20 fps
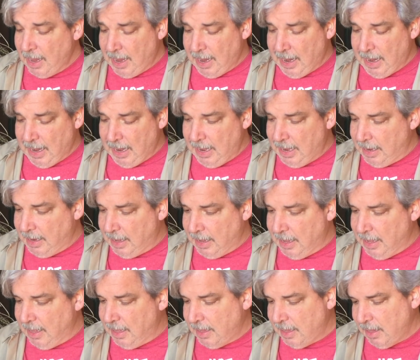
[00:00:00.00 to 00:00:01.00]
And
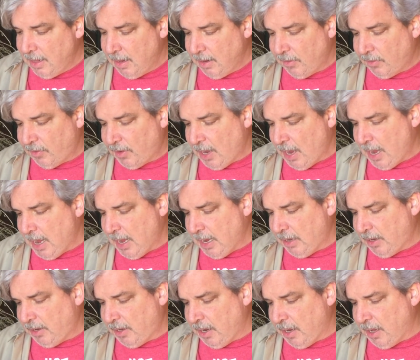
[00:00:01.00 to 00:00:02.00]
uh, it's
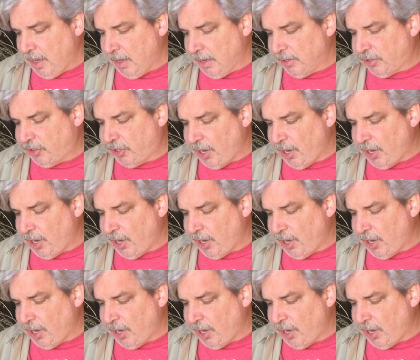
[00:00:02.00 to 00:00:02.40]
got uh,